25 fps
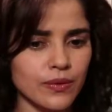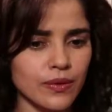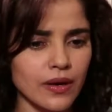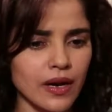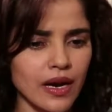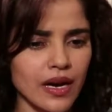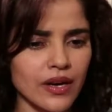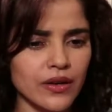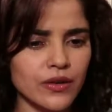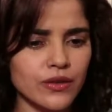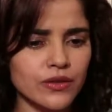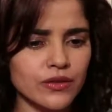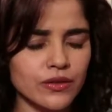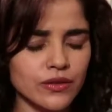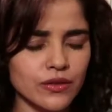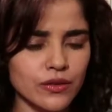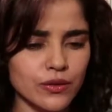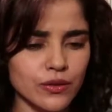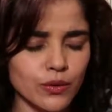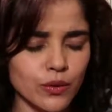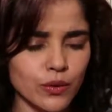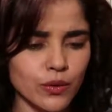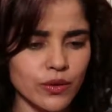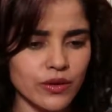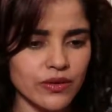I
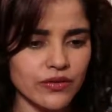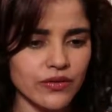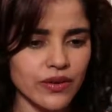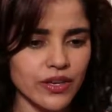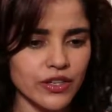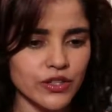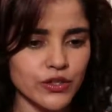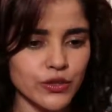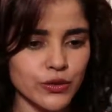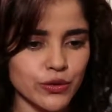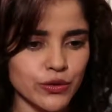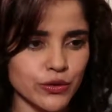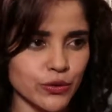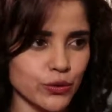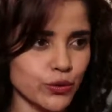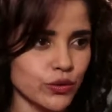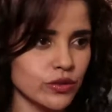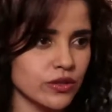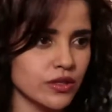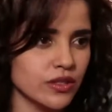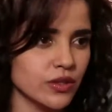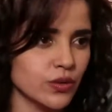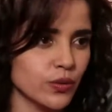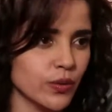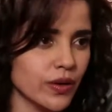don't know if I should
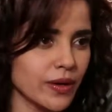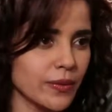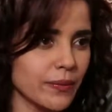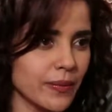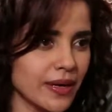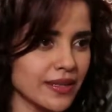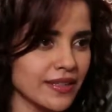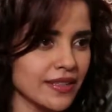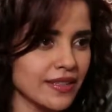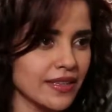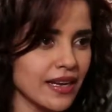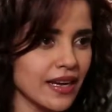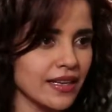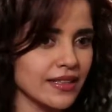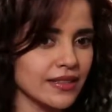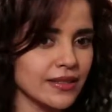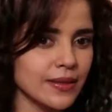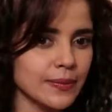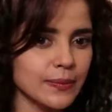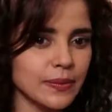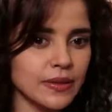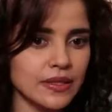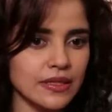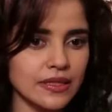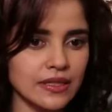use this word method
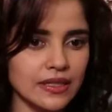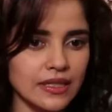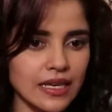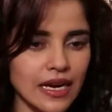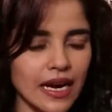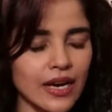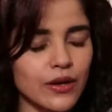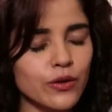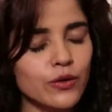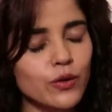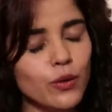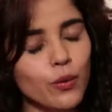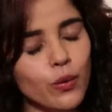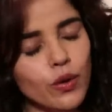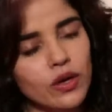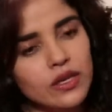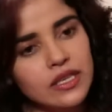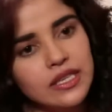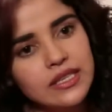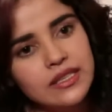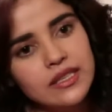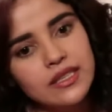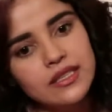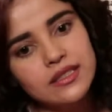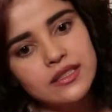actor, but I don't know what
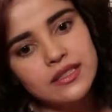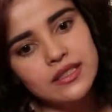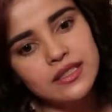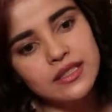he does.